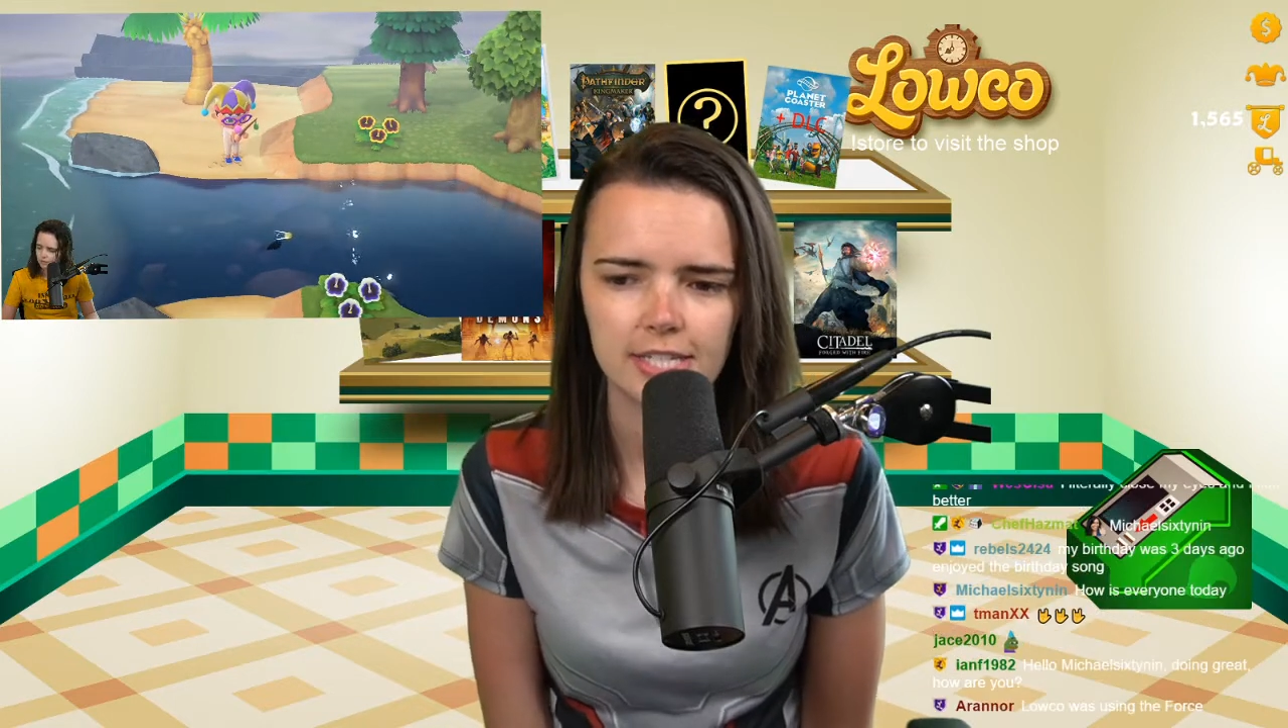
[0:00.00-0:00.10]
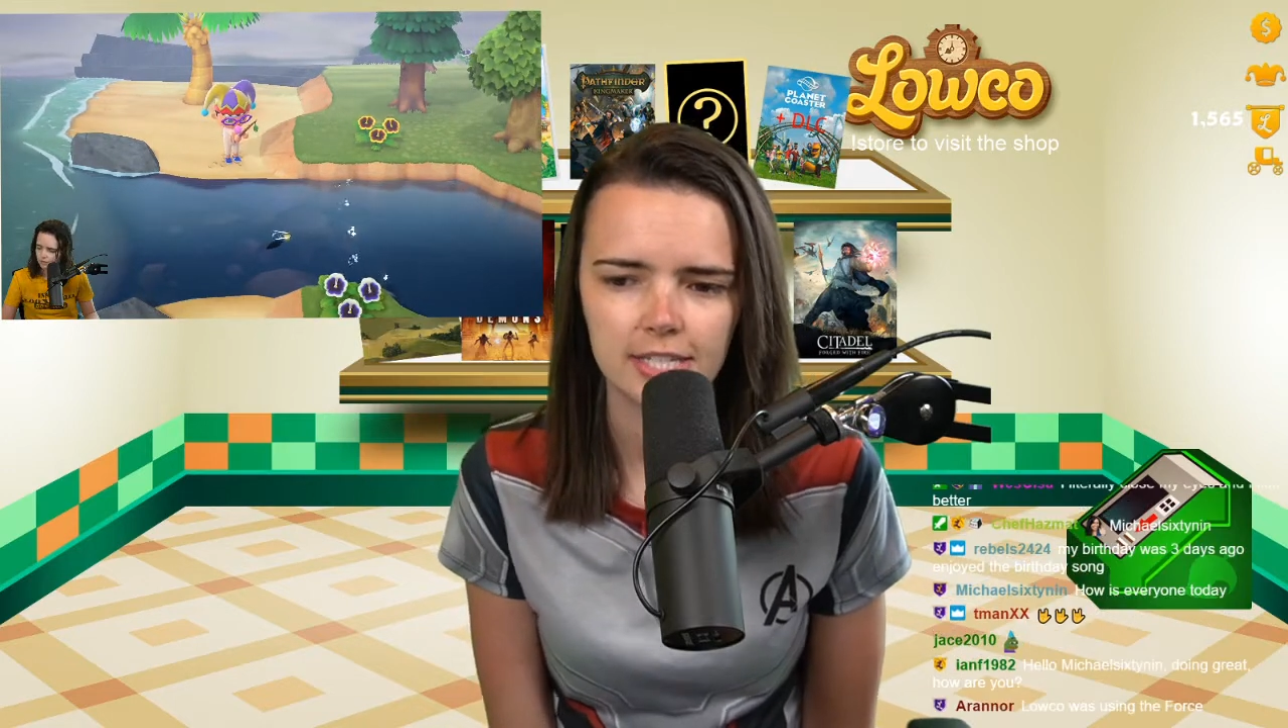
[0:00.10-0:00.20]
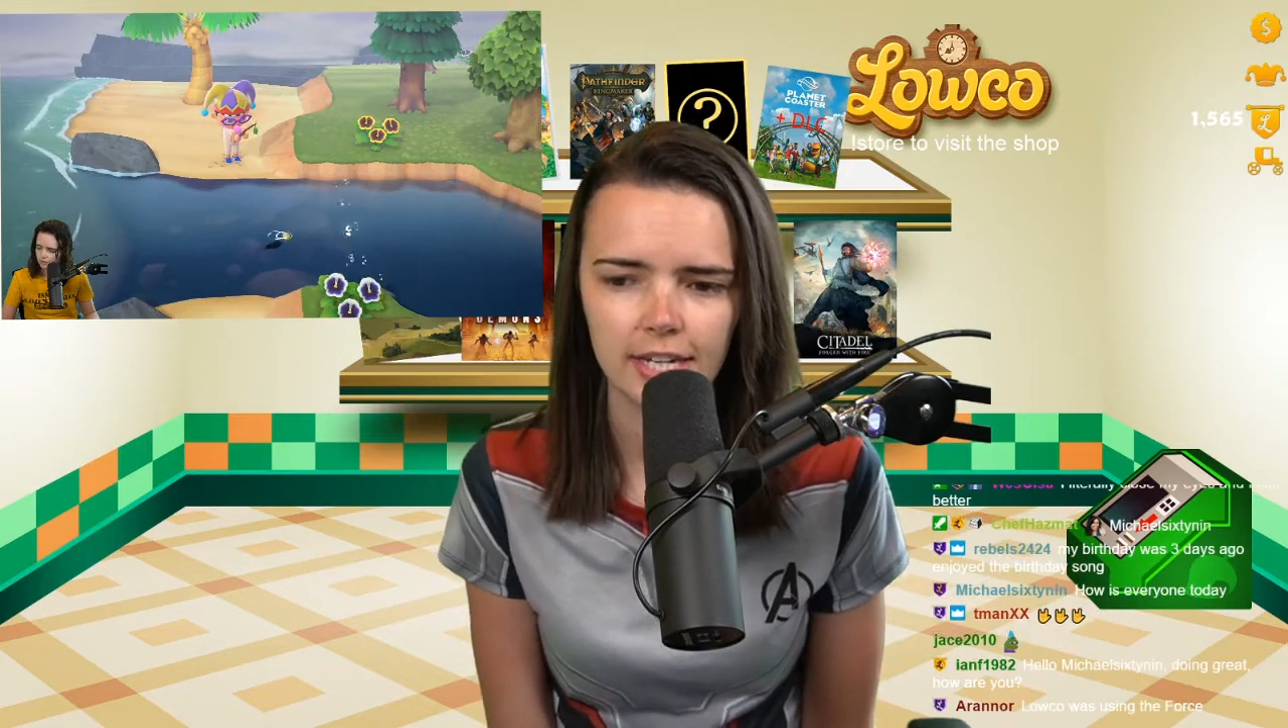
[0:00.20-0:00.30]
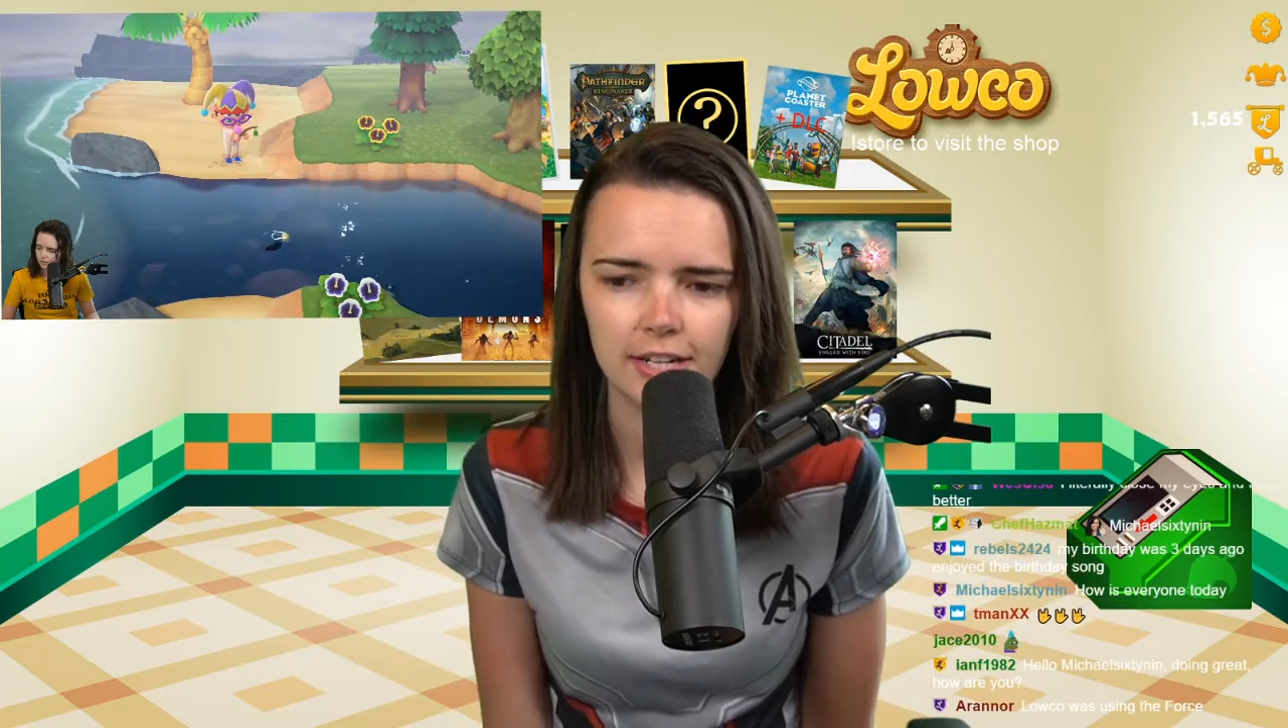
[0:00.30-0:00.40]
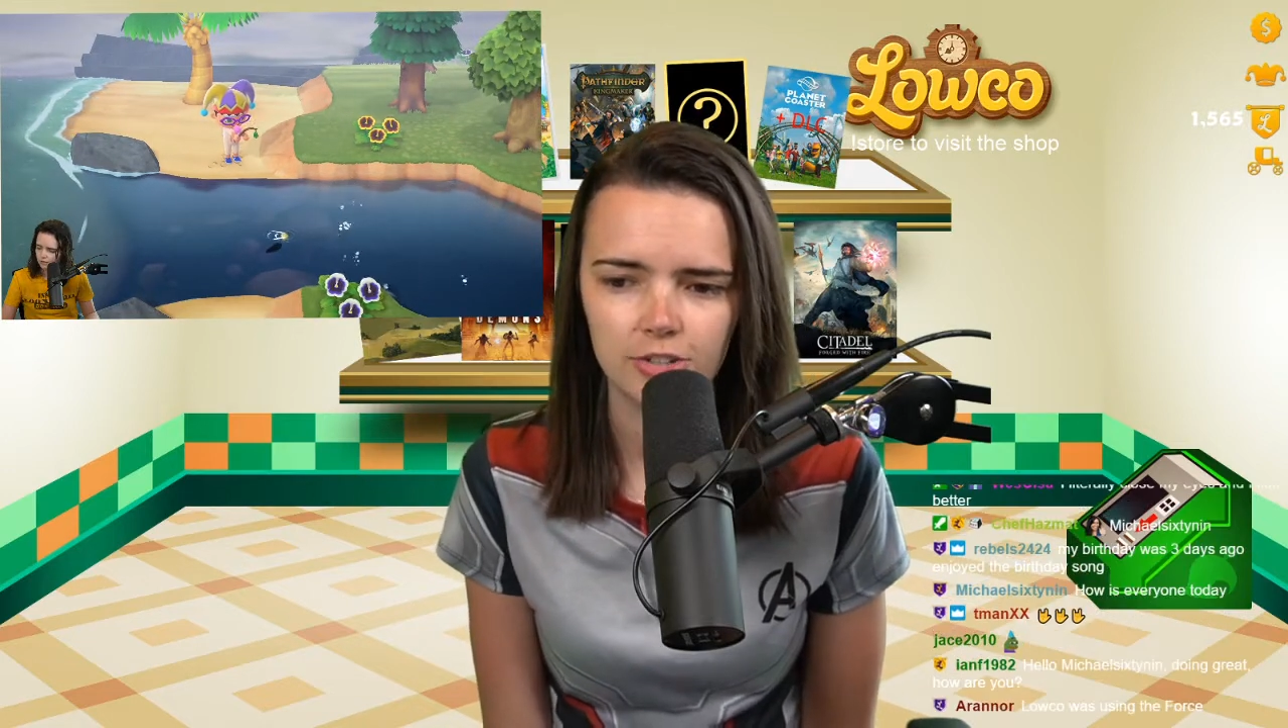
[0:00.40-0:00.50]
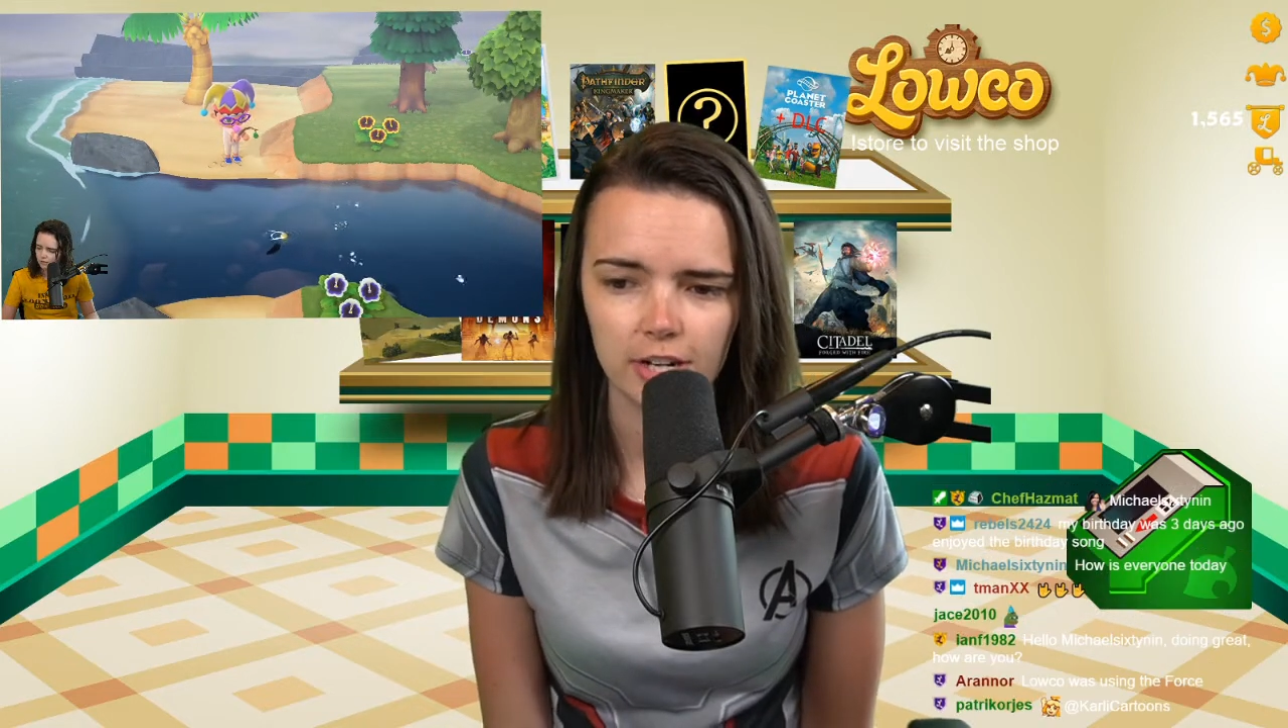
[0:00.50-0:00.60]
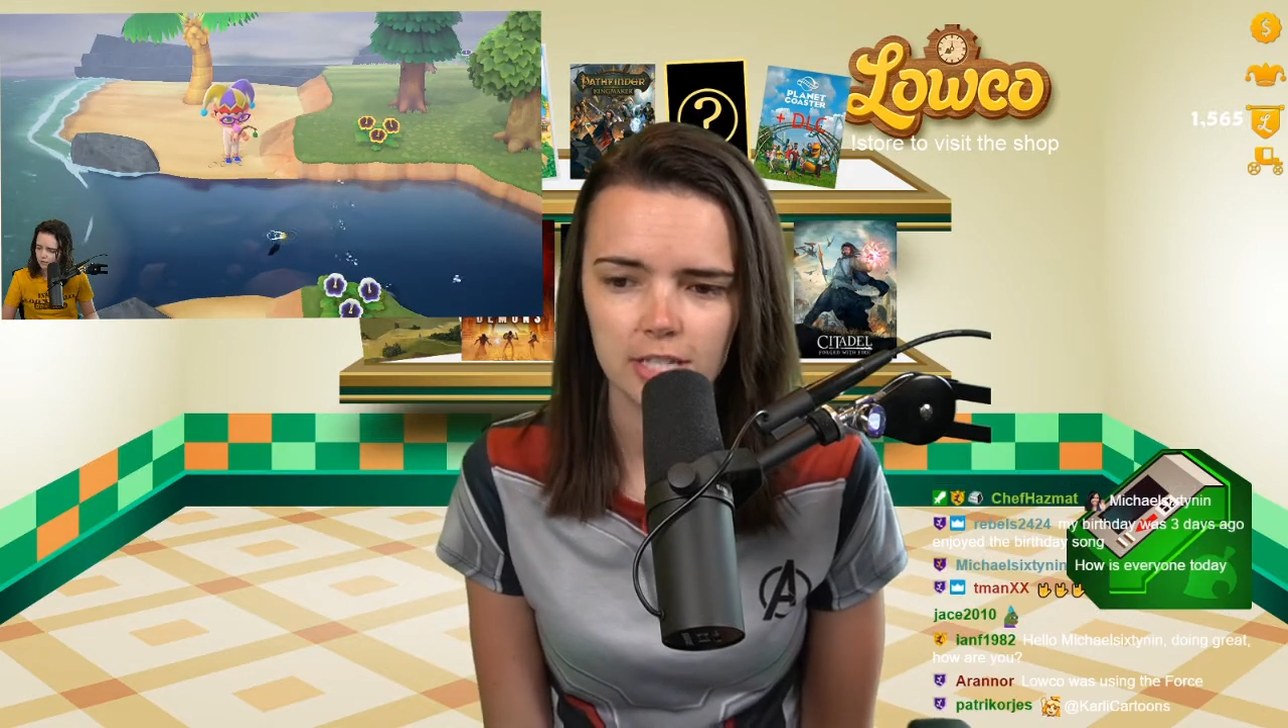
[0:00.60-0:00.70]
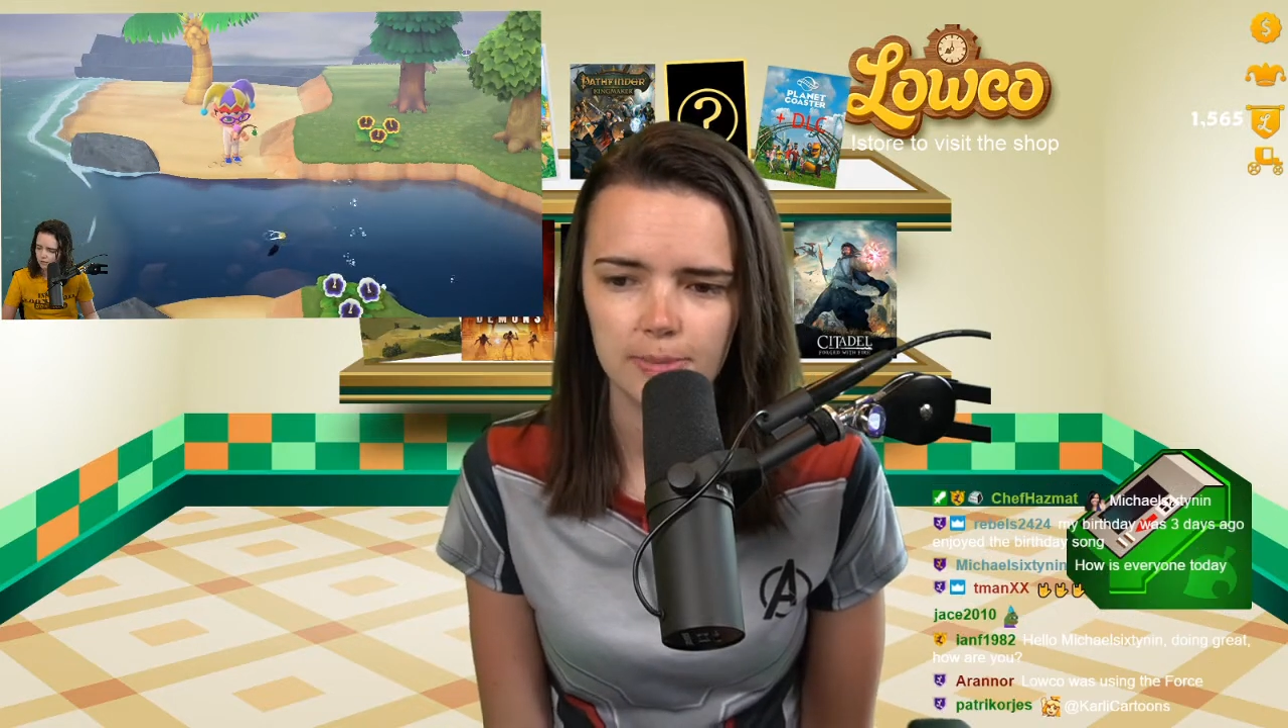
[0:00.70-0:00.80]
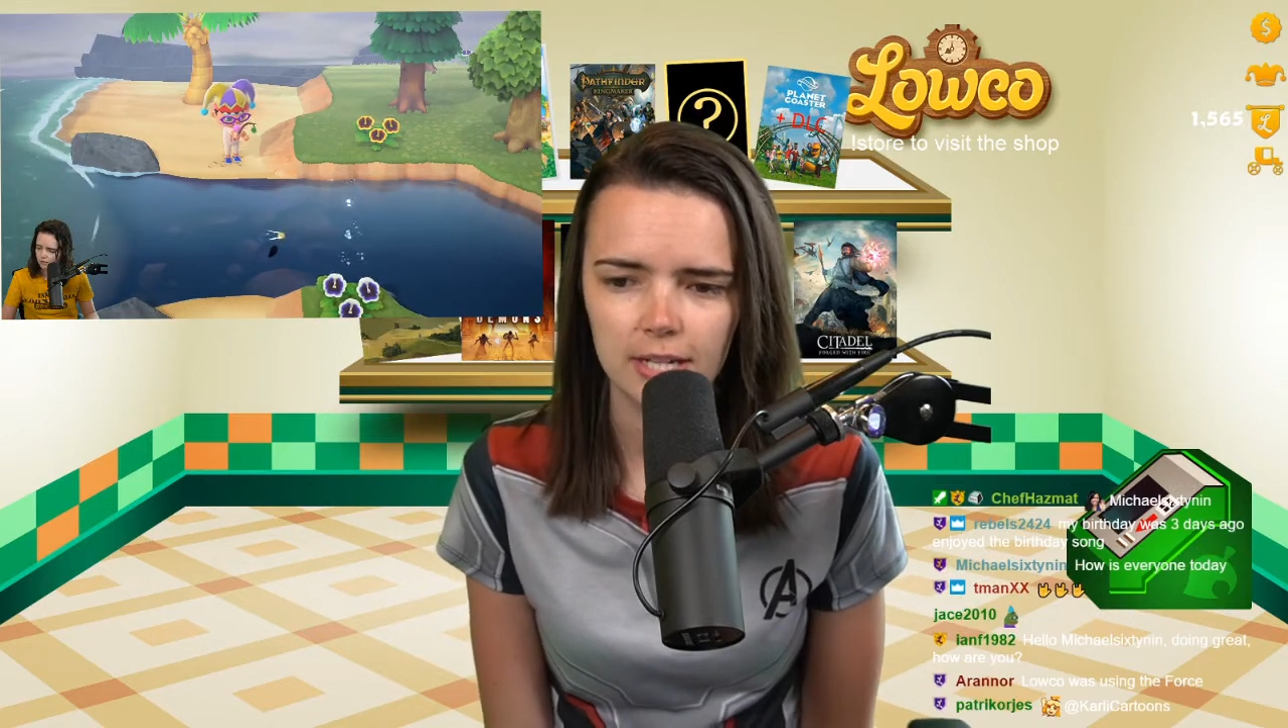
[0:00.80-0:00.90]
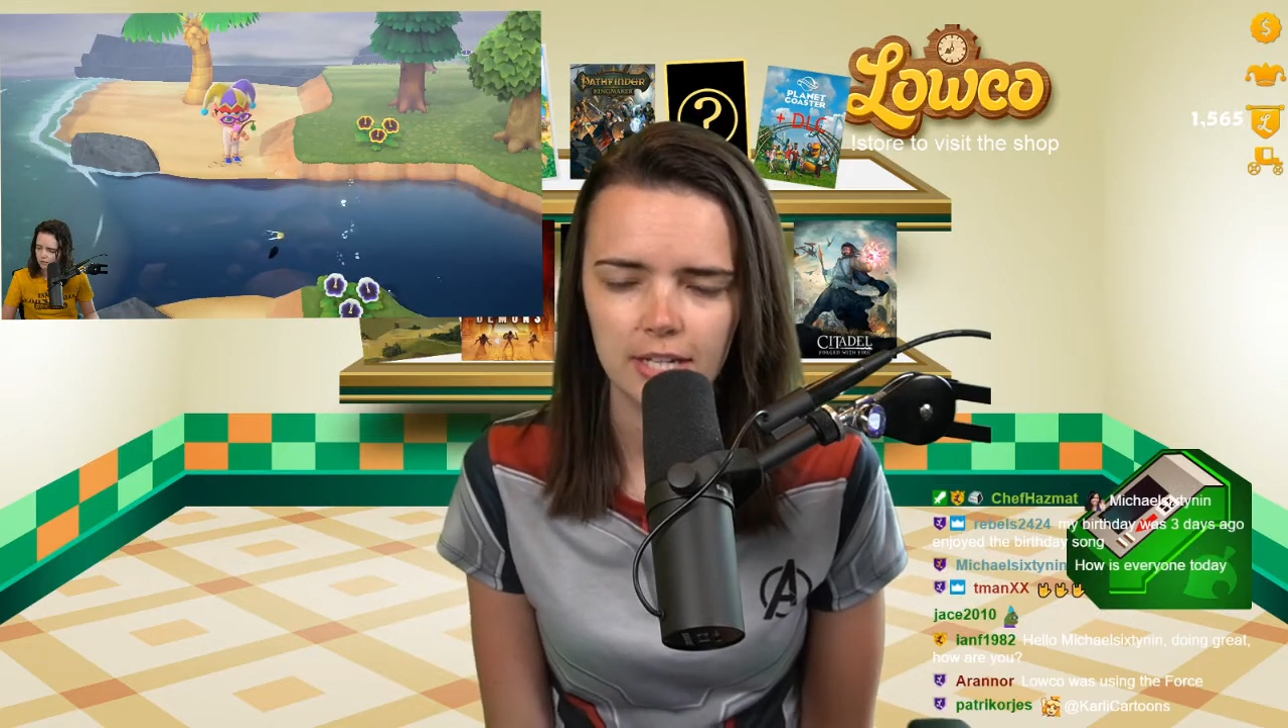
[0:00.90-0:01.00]
slight
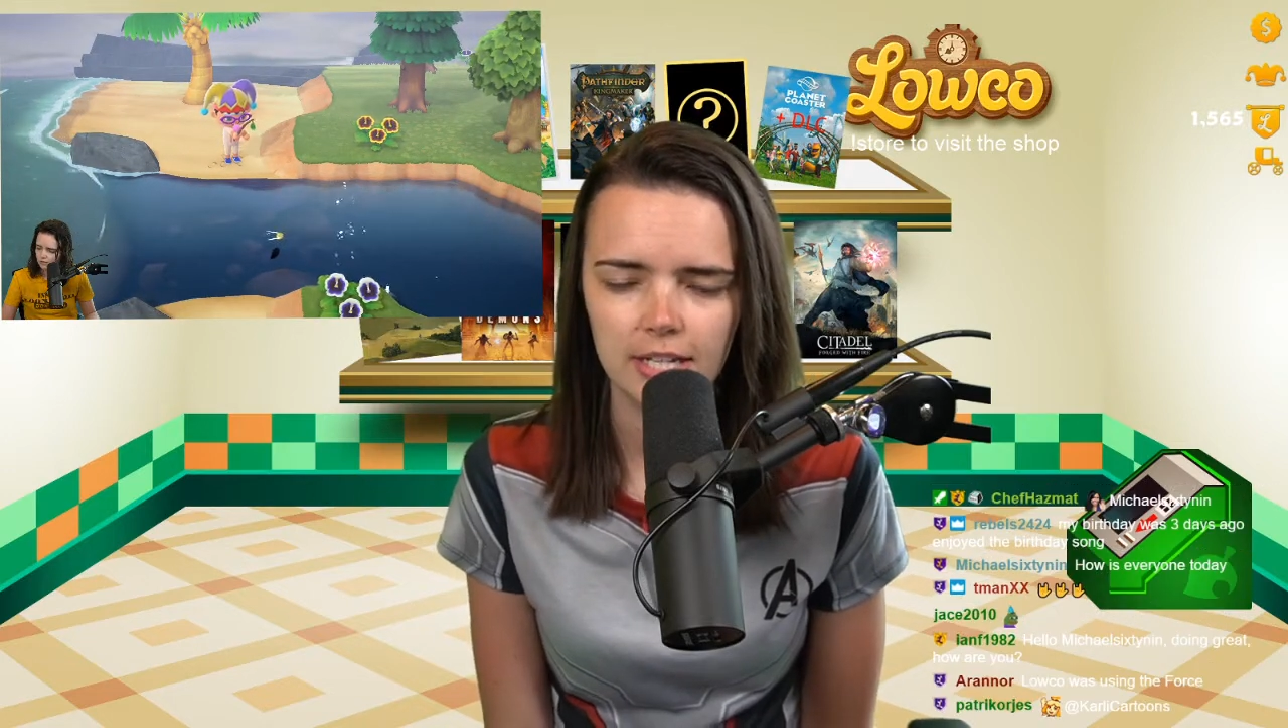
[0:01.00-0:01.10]
adjustment